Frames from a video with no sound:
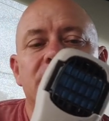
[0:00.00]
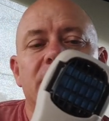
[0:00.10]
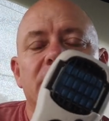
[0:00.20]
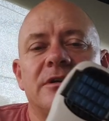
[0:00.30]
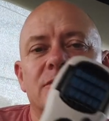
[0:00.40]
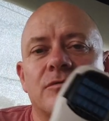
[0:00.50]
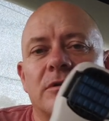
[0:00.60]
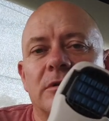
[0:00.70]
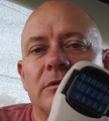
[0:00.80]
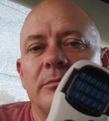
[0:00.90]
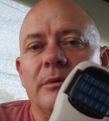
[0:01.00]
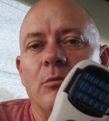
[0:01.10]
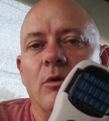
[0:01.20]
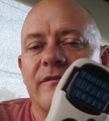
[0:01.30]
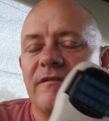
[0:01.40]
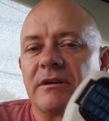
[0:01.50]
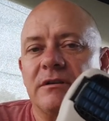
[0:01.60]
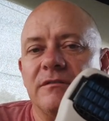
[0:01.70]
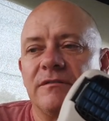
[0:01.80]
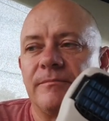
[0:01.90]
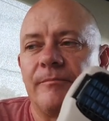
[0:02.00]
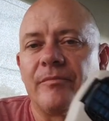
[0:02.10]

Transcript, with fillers: So these are a little bit more effective.